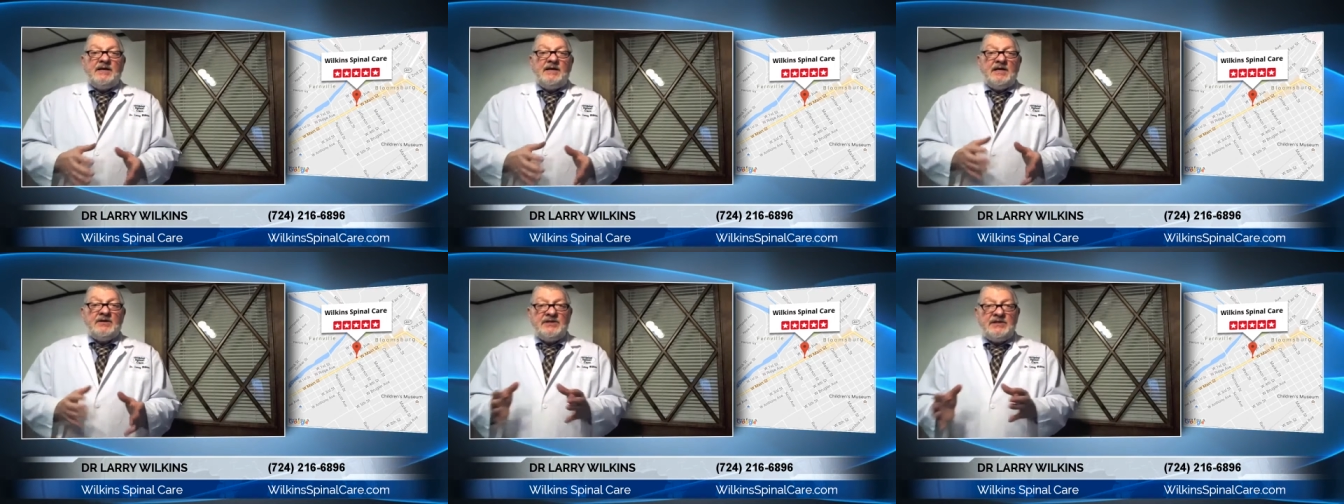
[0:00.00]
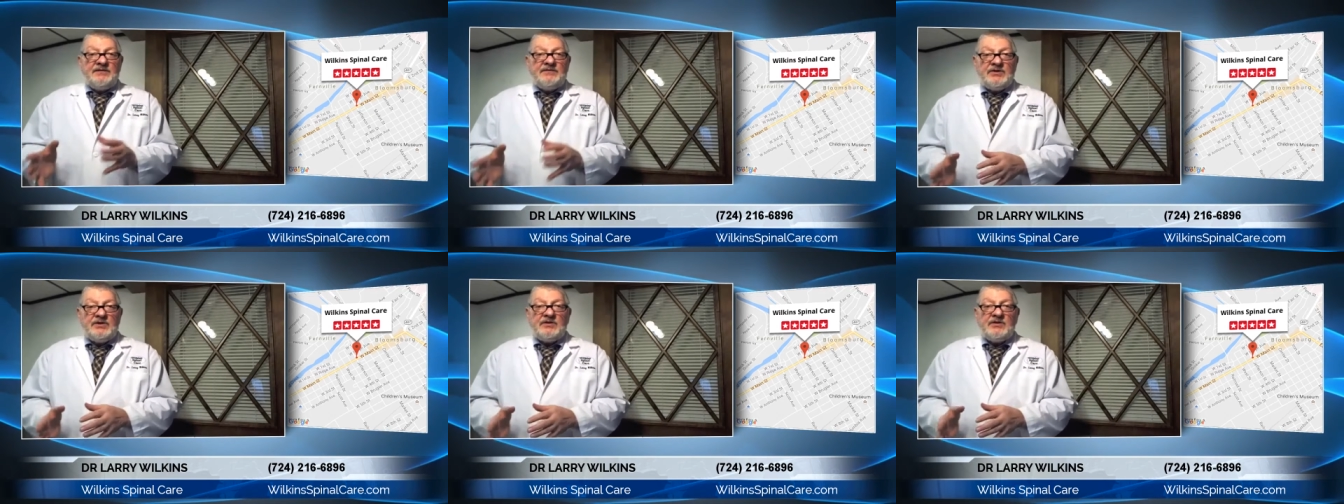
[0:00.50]
Now, she never
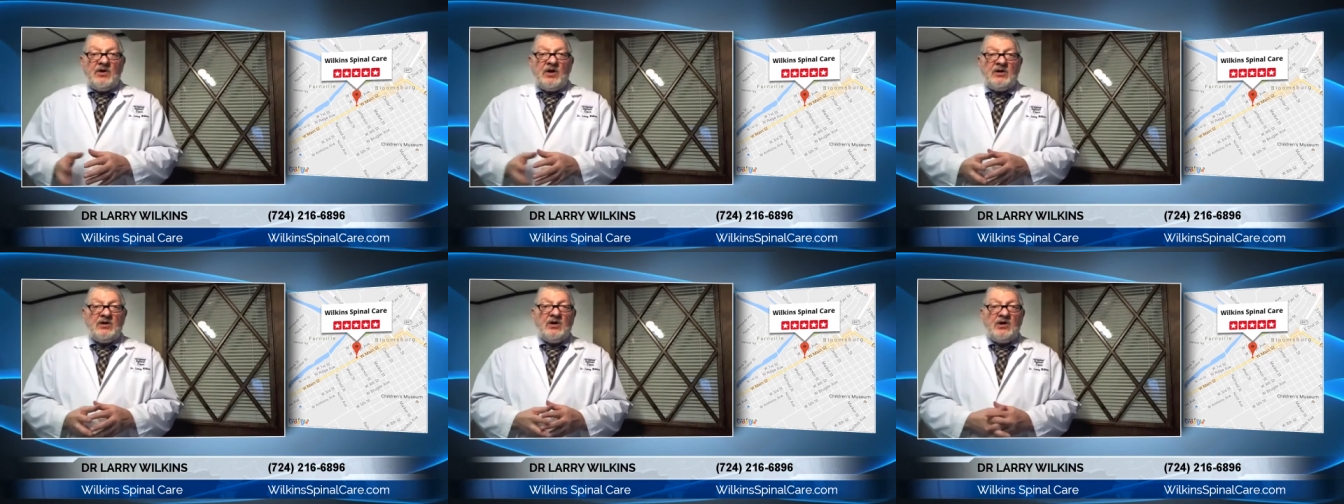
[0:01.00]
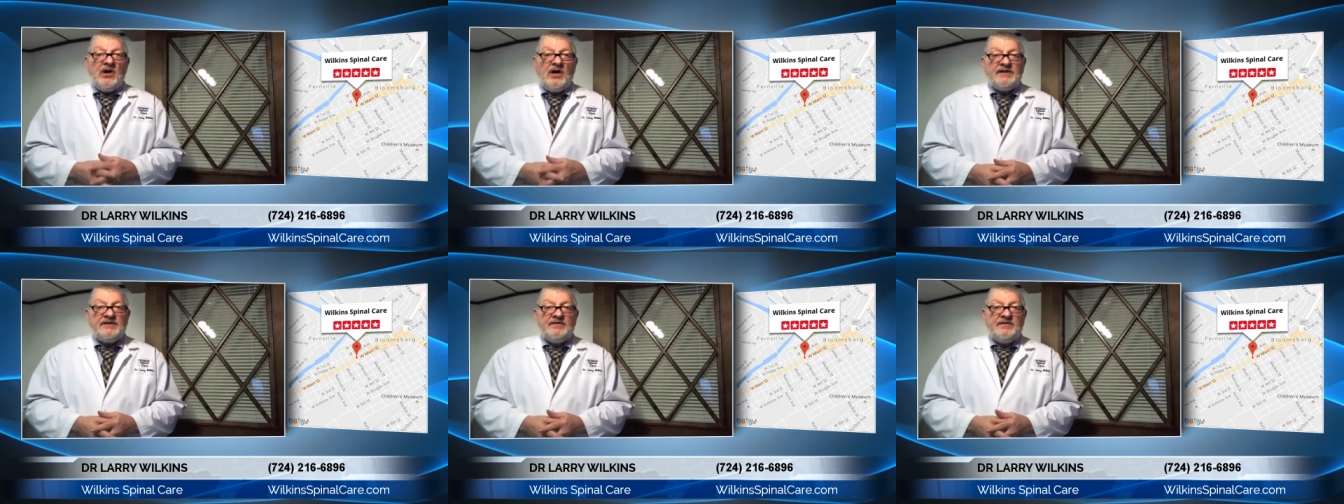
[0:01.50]
took the hard
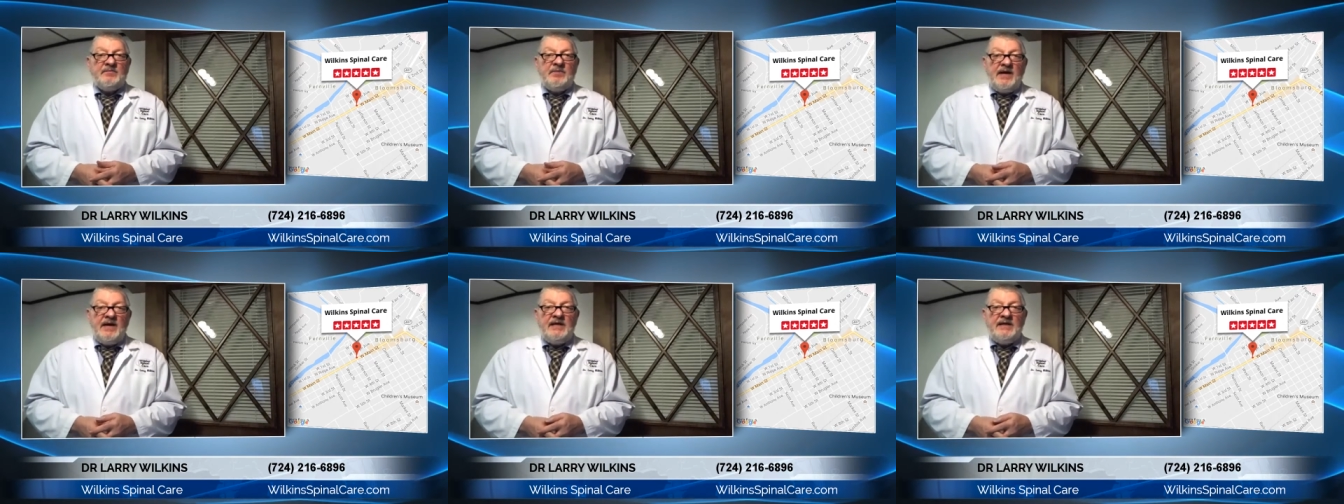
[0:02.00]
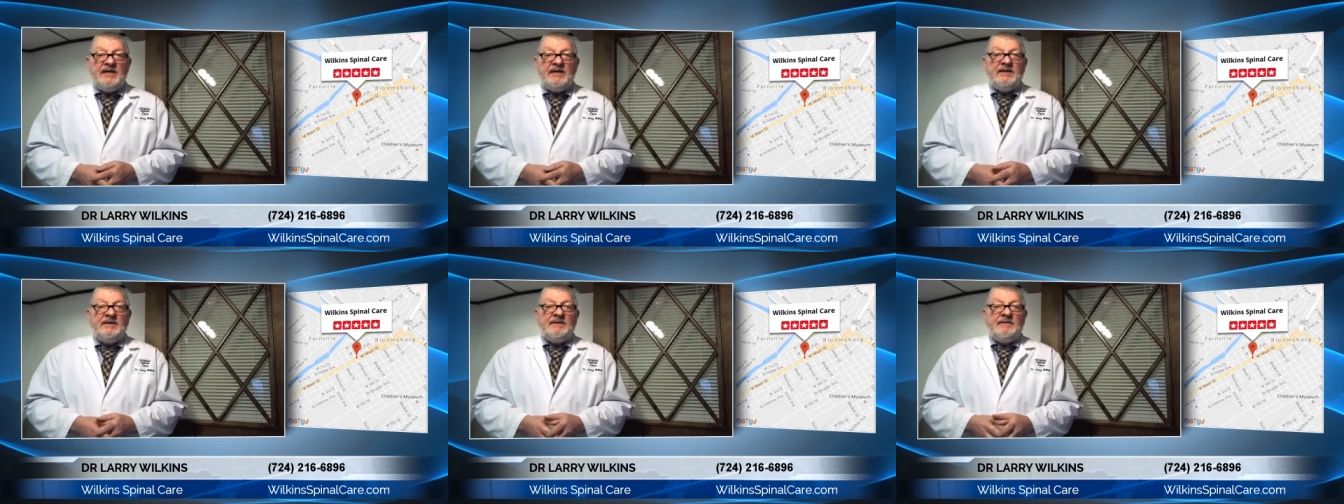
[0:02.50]
narcotics for the pain,
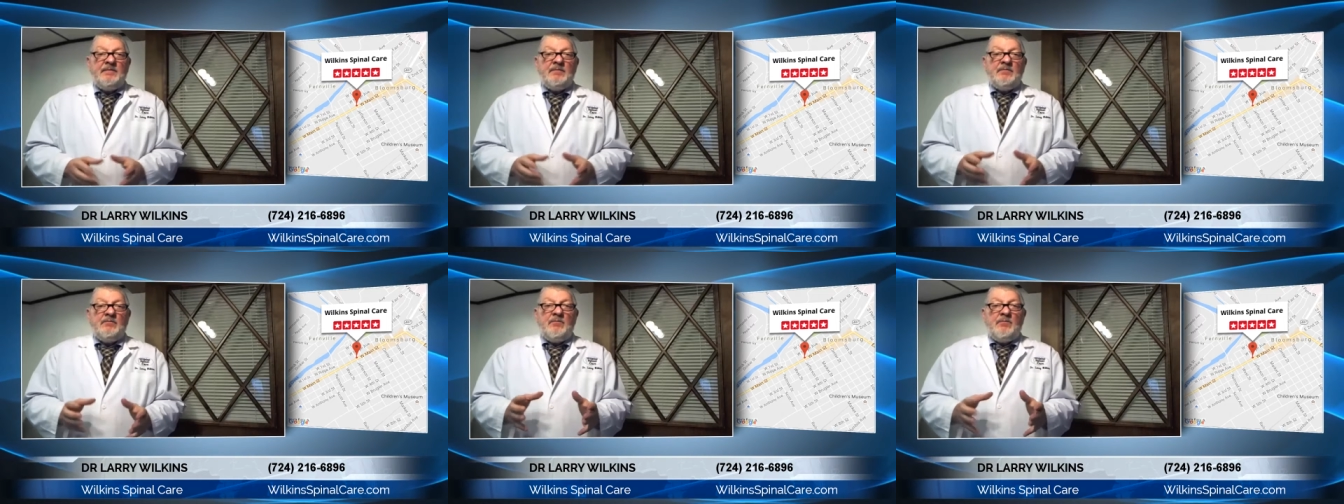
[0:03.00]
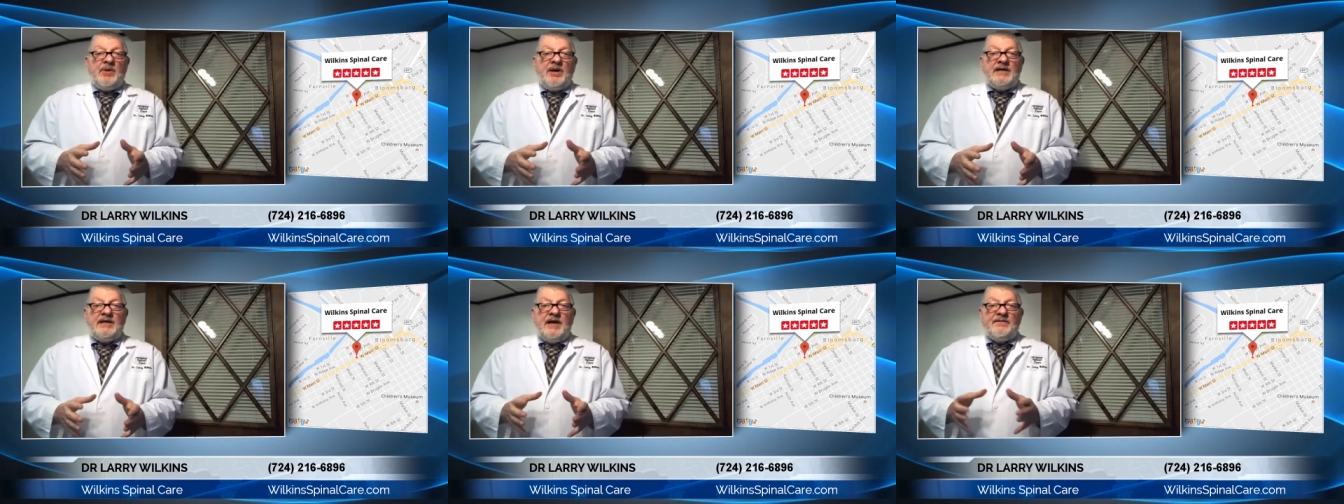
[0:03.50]

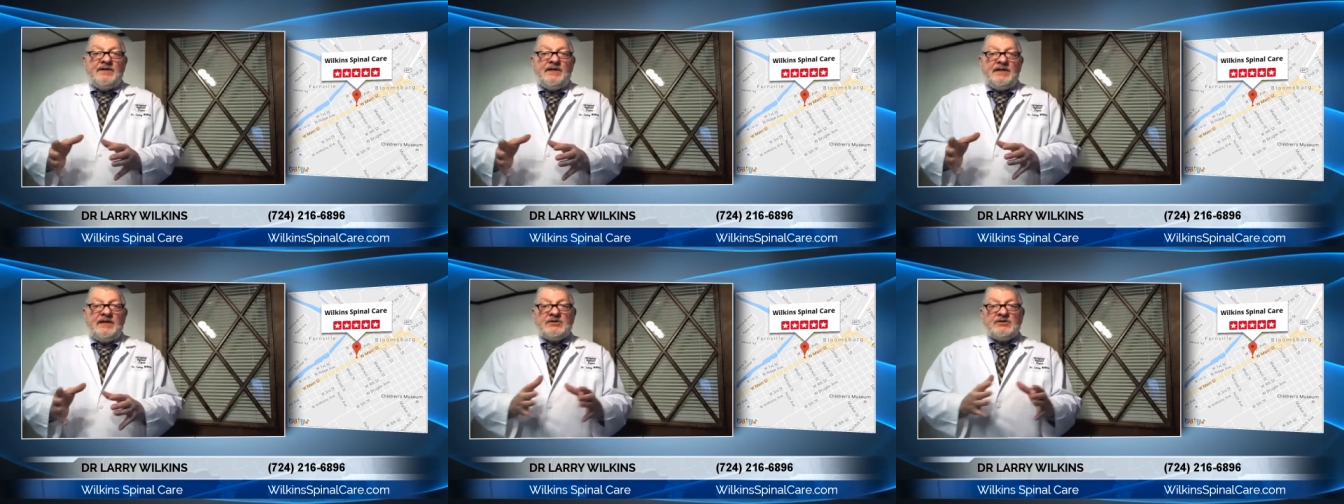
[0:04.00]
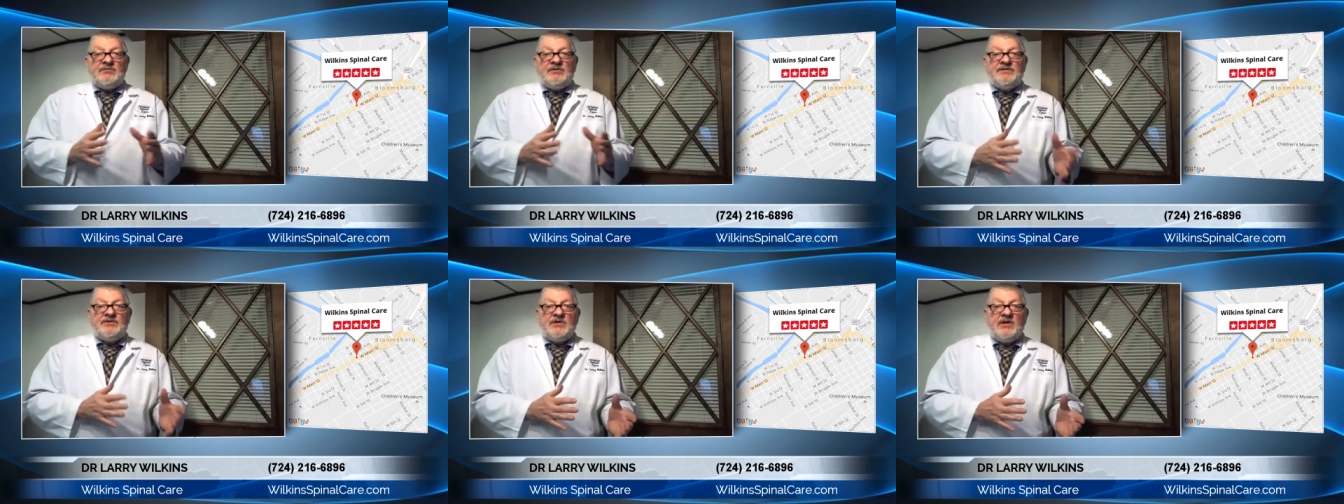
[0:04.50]
but everything else
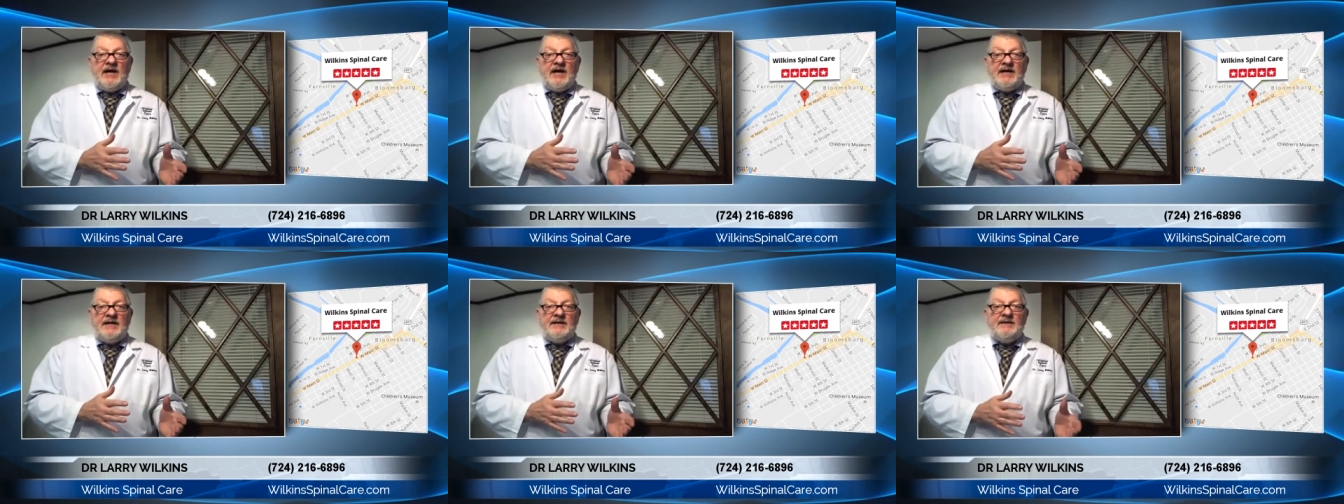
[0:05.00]
we've tried.